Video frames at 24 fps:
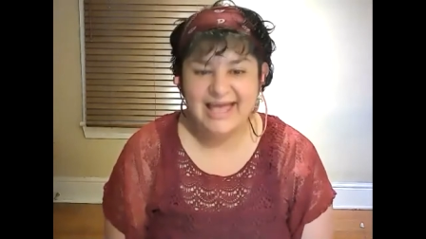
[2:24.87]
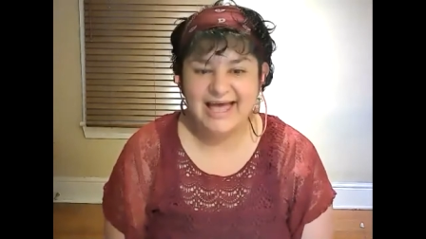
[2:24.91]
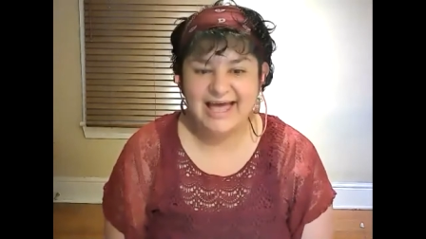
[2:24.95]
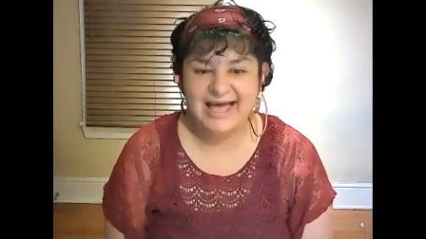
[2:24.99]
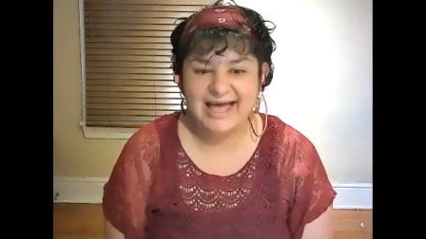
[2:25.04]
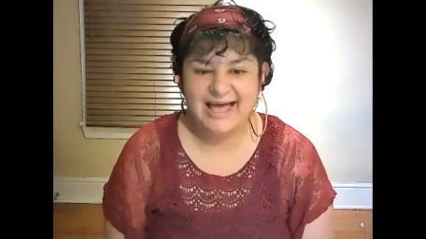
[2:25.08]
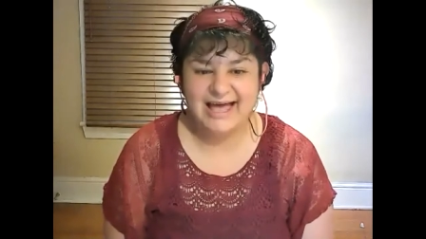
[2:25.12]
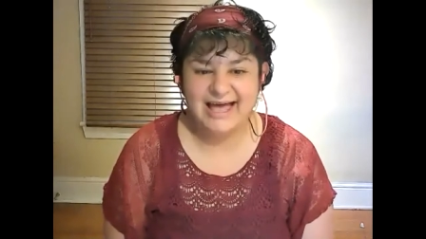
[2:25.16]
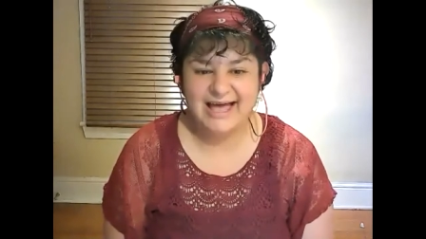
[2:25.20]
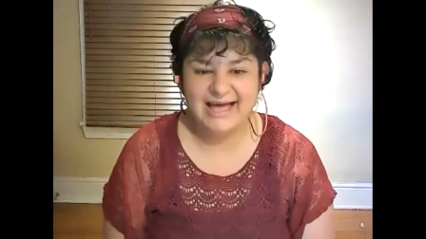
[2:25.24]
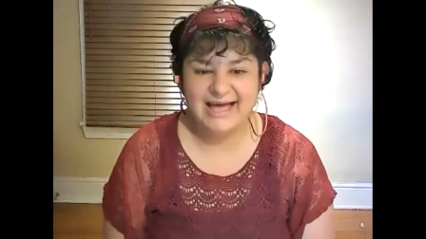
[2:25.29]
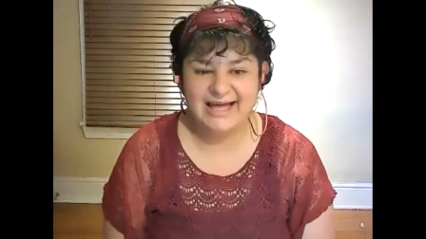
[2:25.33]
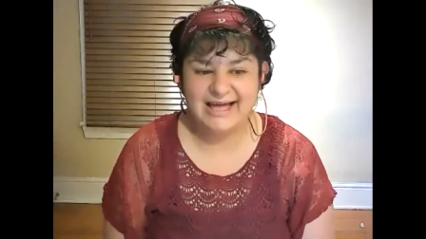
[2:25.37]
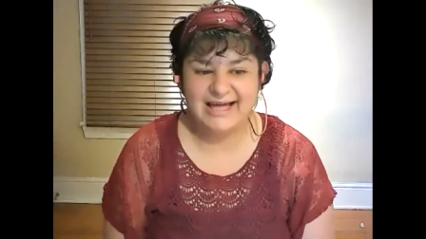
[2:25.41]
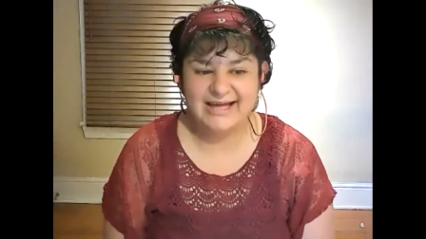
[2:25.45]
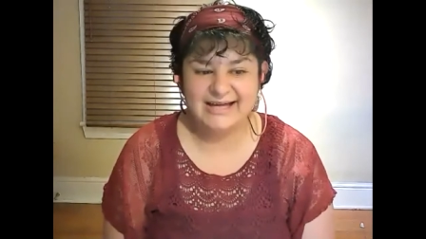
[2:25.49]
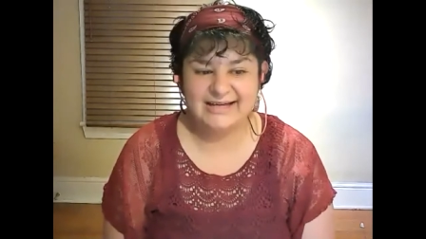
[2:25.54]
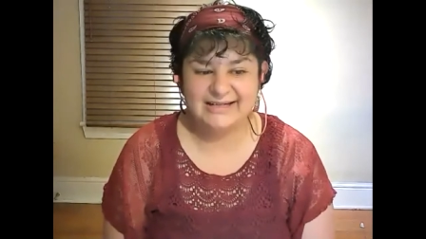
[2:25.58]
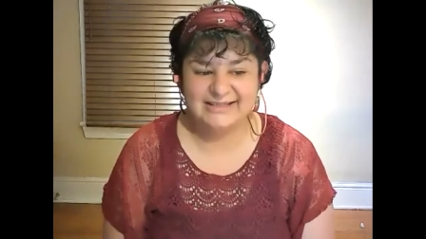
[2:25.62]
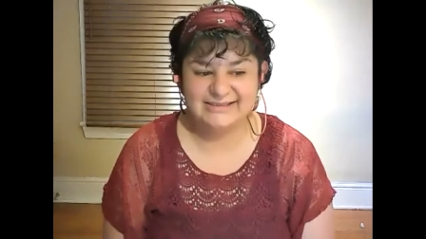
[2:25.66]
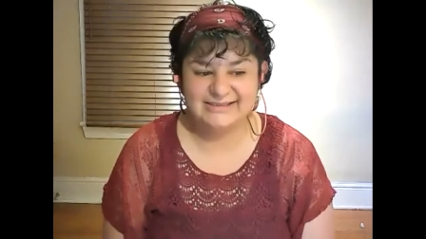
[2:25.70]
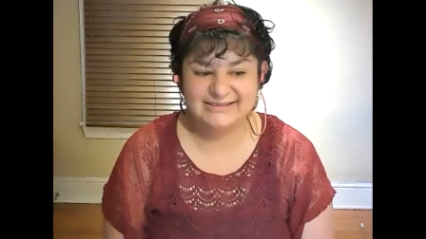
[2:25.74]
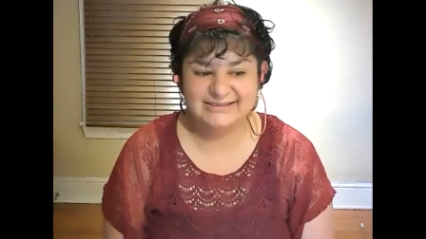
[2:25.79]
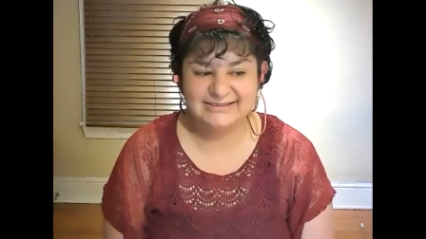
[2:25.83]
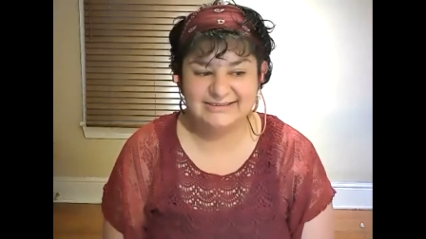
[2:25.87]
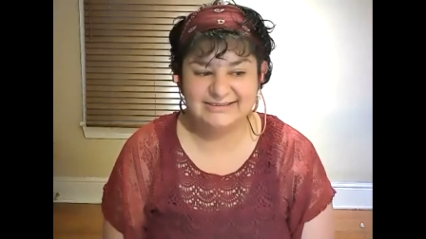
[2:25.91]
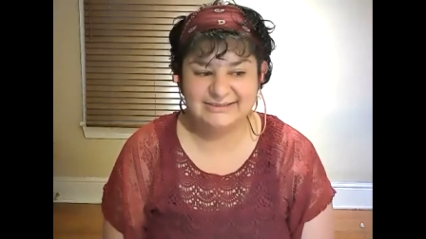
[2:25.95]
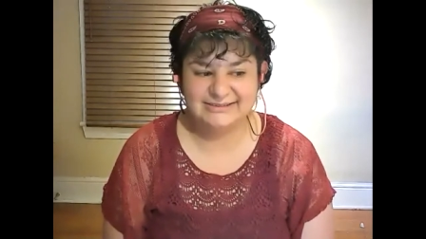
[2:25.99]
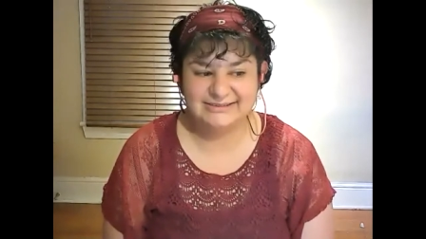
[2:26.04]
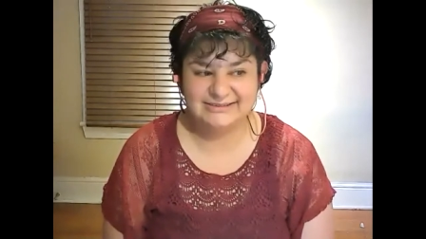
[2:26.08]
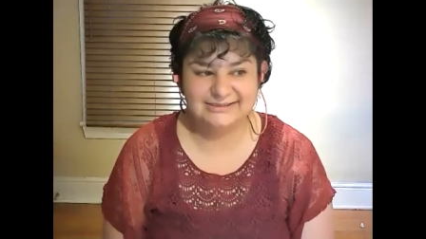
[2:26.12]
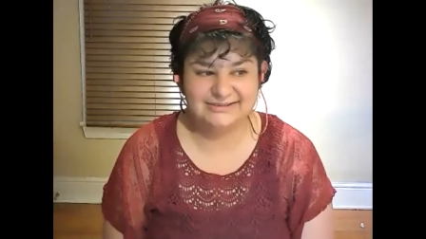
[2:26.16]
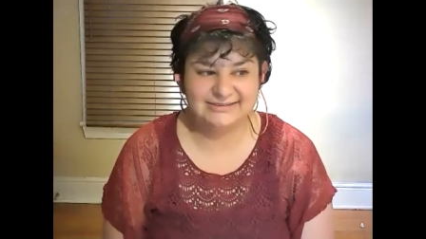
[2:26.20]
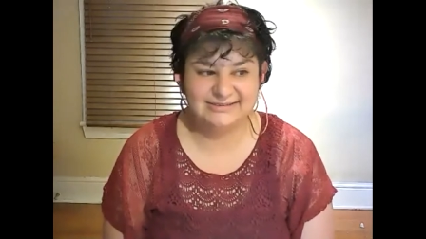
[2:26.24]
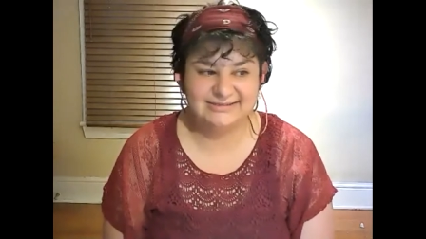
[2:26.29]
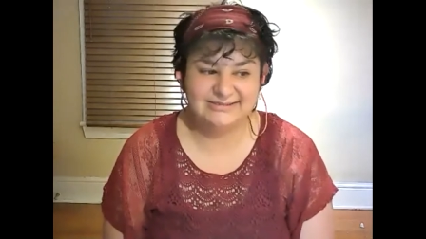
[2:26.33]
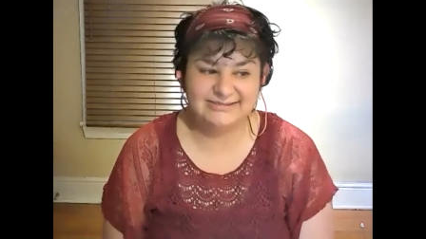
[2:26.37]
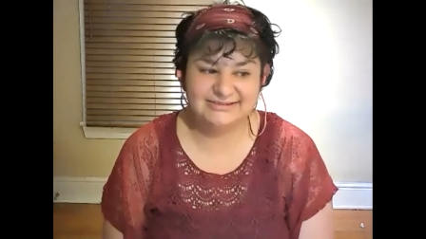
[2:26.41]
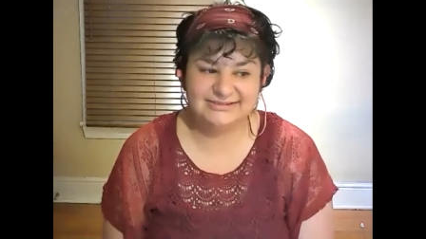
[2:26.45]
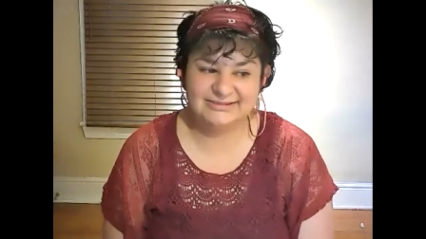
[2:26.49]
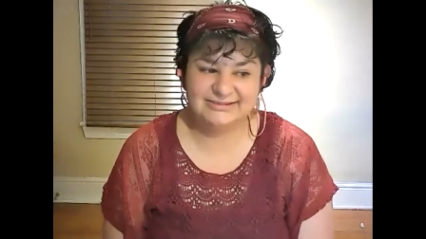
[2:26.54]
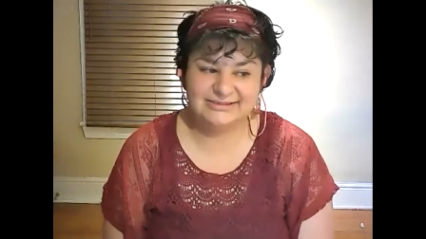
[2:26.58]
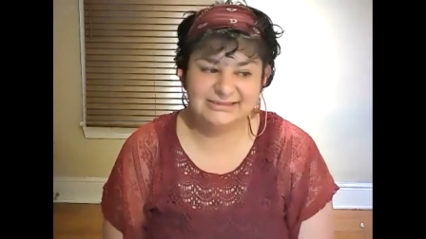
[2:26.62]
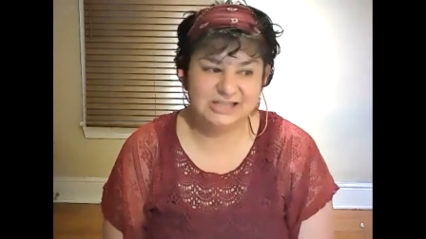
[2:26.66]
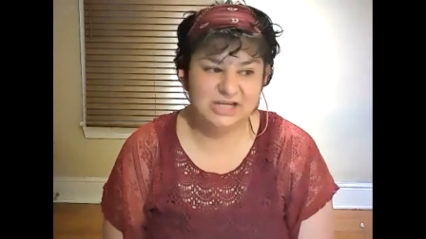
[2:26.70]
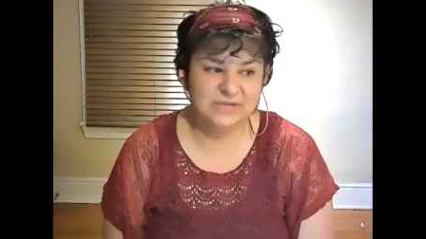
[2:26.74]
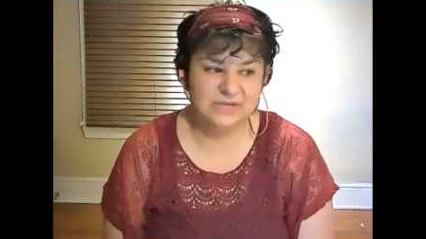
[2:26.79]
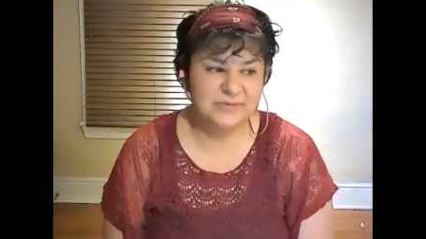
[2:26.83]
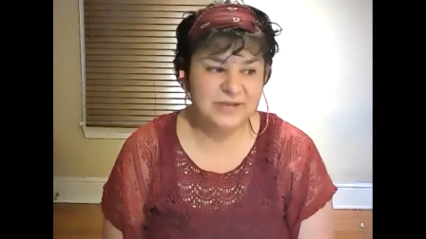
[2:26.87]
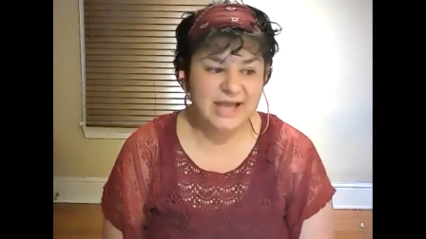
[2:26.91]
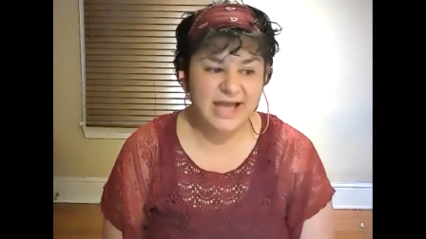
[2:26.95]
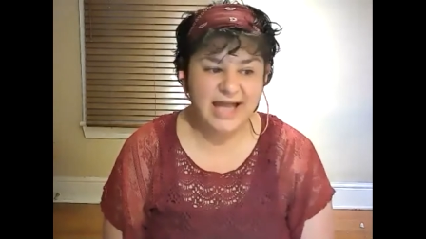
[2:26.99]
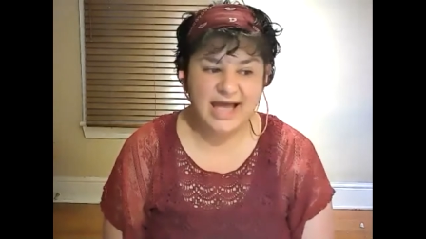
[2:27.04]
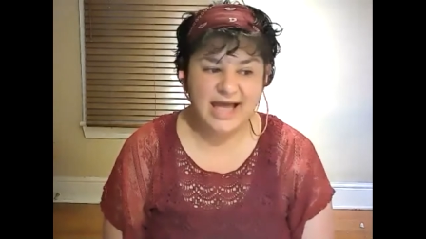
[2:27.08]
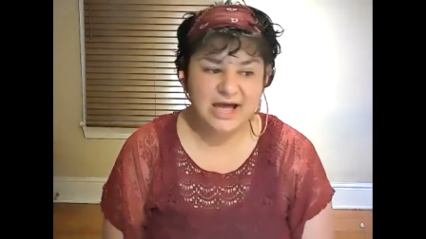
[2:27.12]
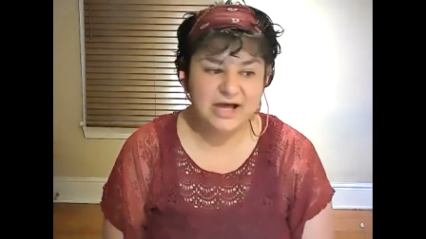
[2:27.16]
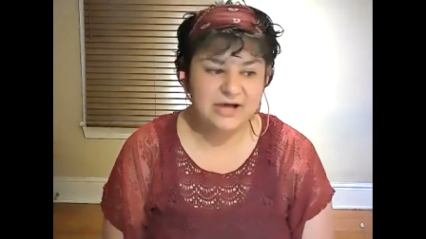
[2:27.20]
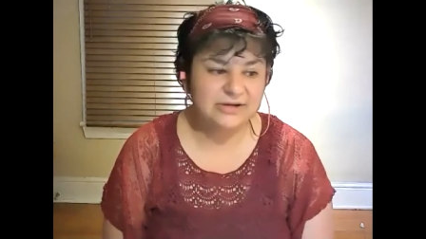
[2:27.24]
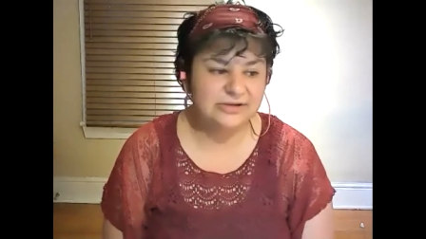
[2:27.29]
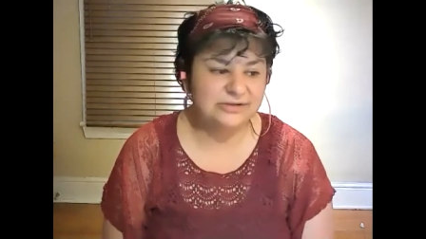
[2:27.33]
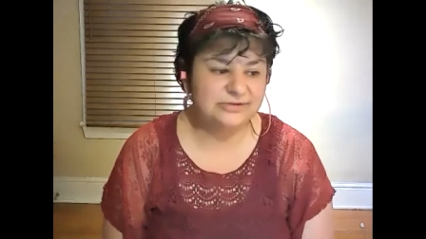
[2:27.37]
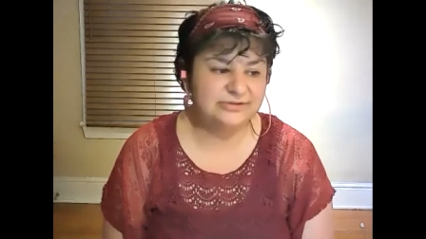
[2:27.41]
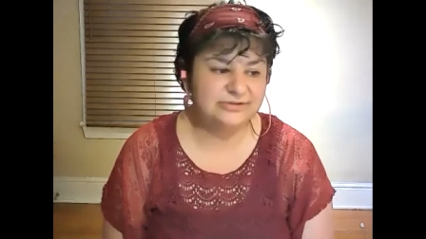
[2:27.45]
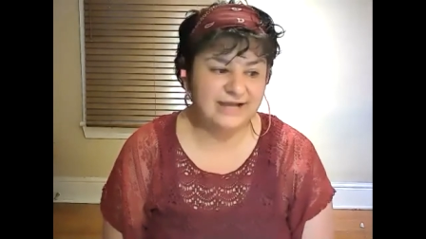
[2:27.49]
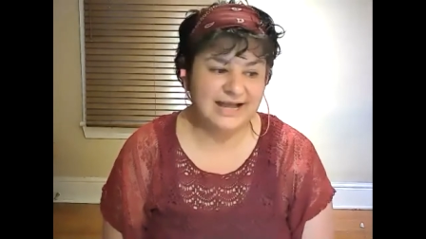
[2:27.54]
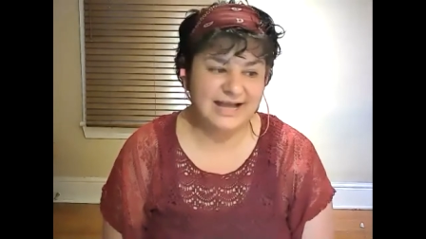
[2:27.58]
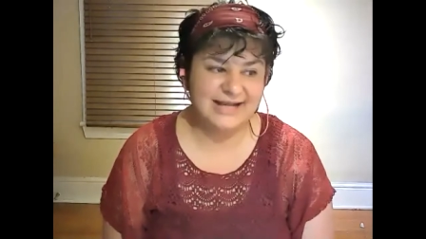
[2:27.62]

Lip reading: and somehow